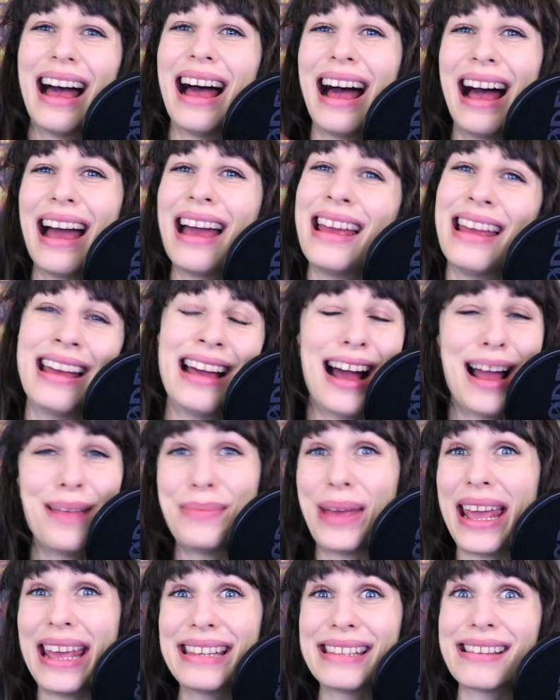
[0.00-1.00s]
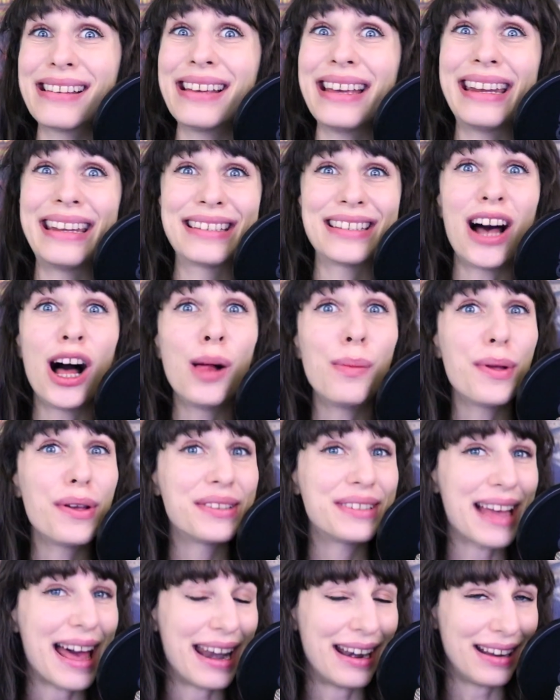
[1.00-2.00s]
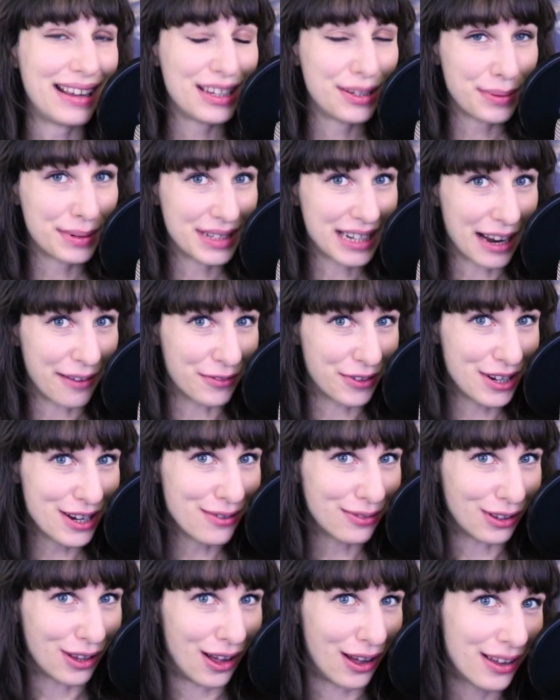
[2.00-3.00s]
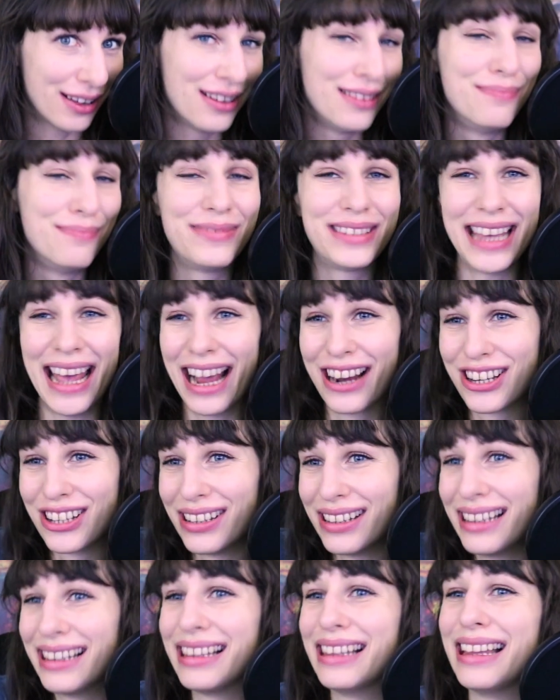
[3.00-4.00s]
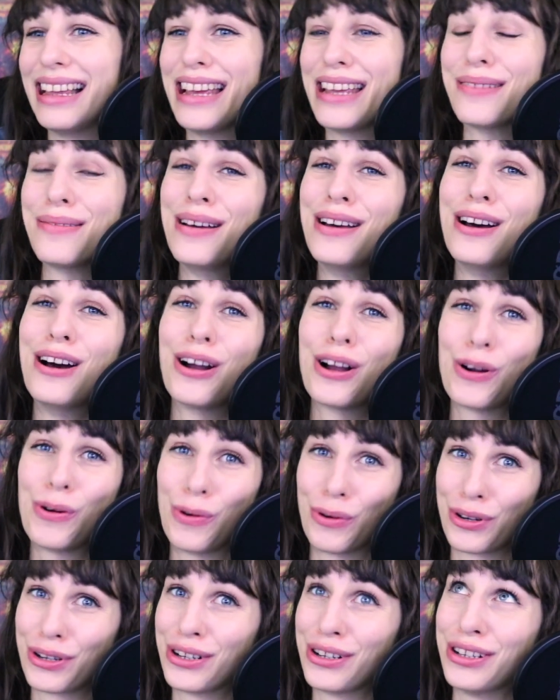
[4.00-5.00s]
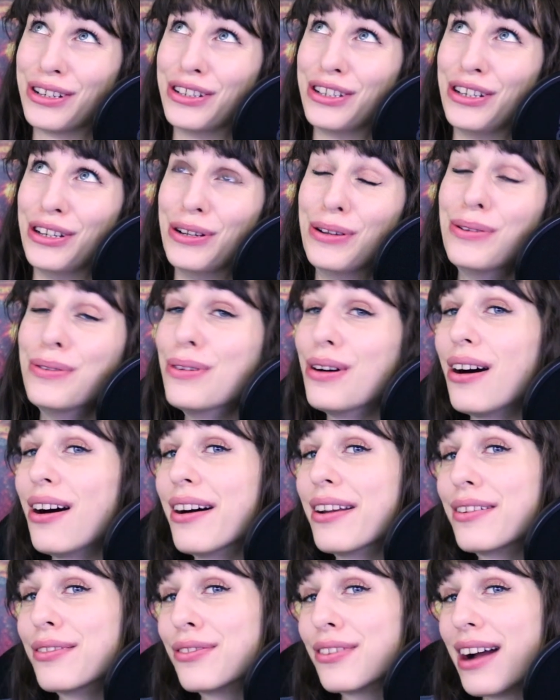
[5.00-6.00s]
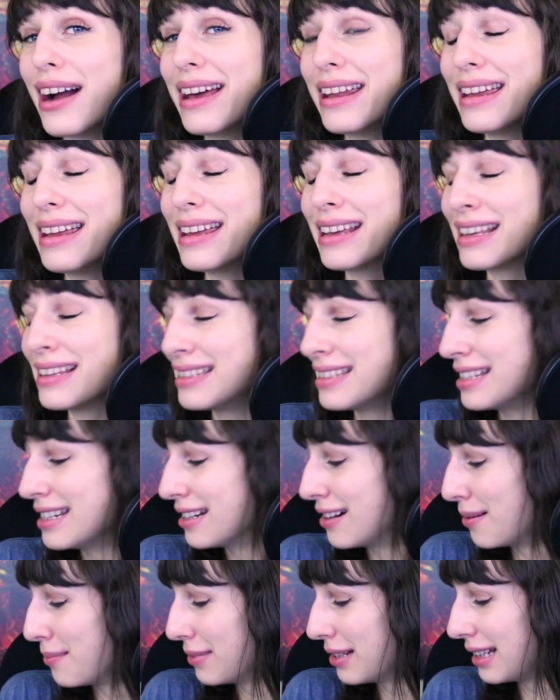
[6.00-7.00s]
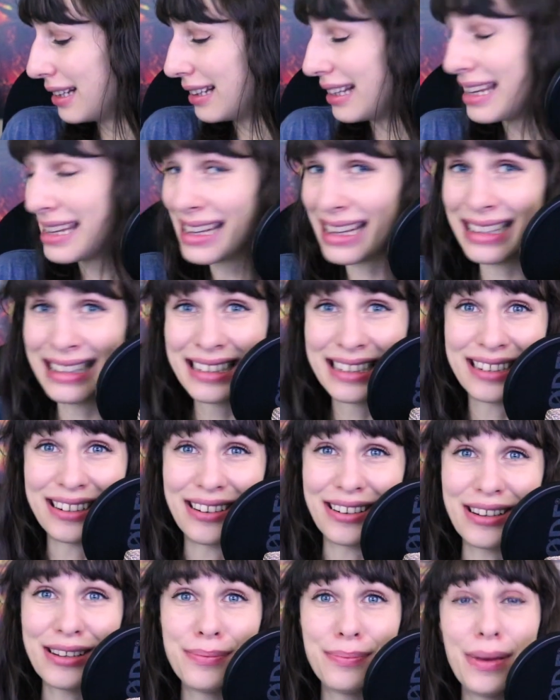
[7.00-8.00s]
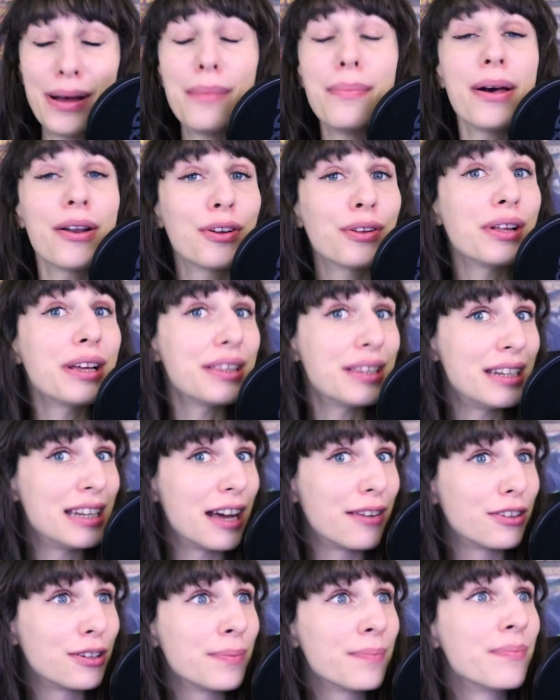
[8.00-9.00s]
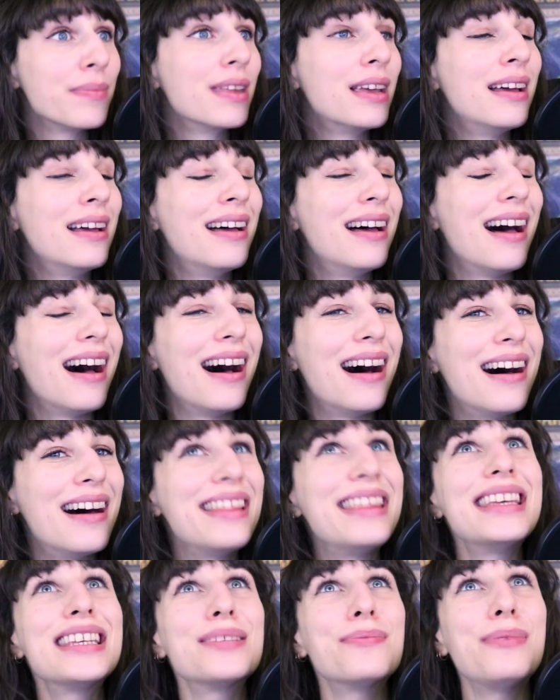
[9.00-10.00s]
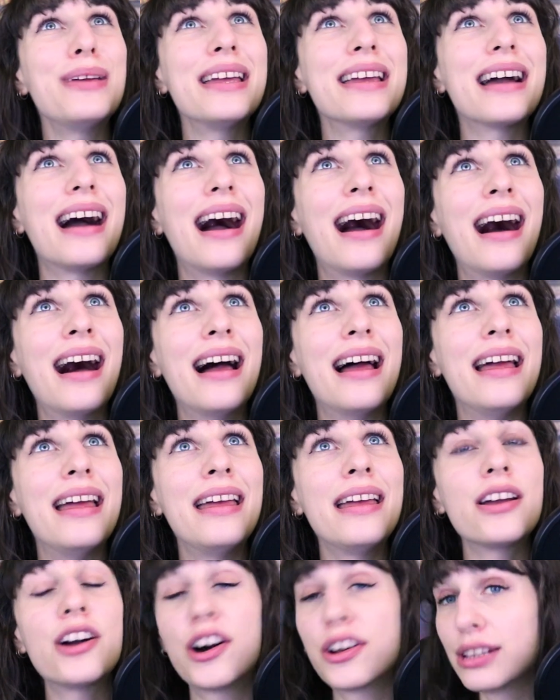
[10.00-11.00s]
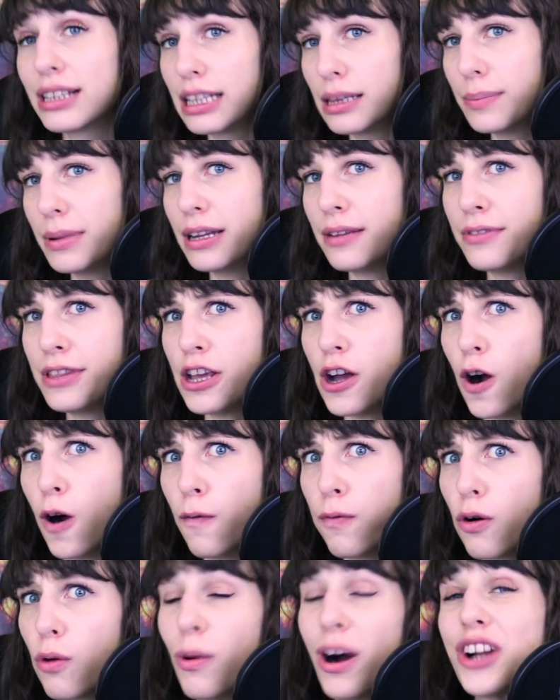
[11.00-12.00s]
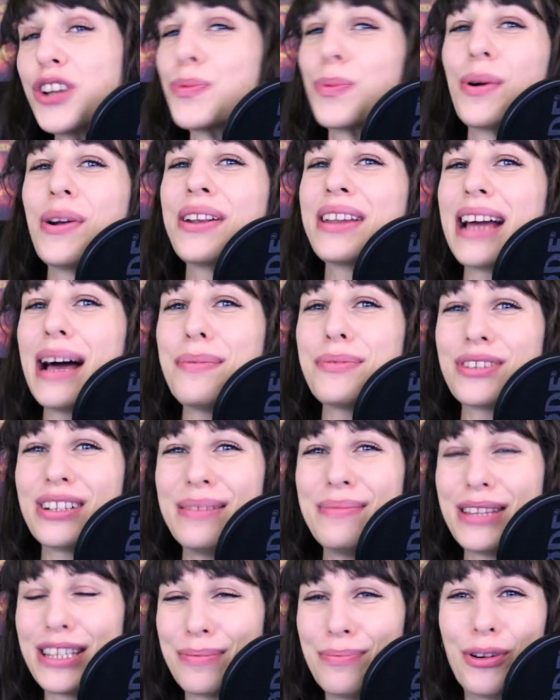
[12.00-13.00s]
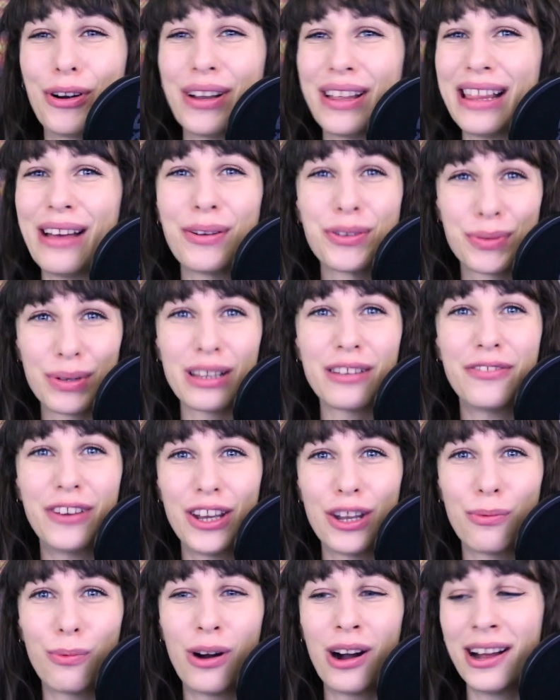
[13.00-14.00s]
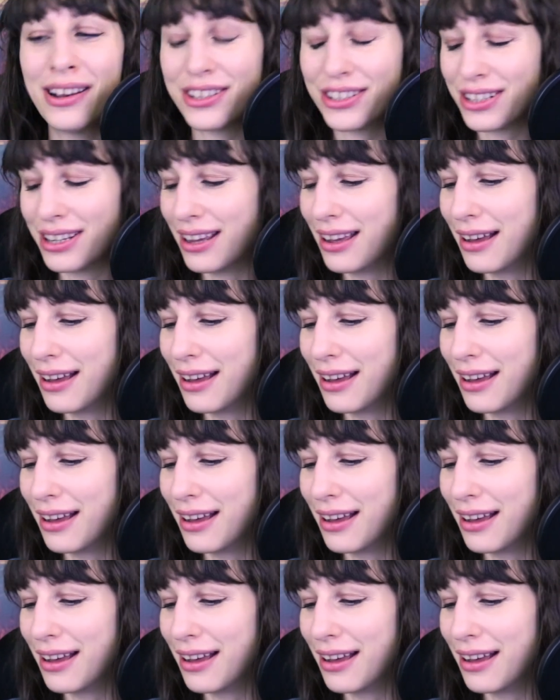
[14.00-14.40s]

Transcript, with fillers: Hi, I'm Hazel. It is almost Saturday, so it's time for a new vlog. It's actually like quarter to two on a Friday because, you know, I'm a little late getting started, but better late than never. Uh, this week, I caught a little bit of the Overwatch World Cup stream this morning. That was really fun to watch.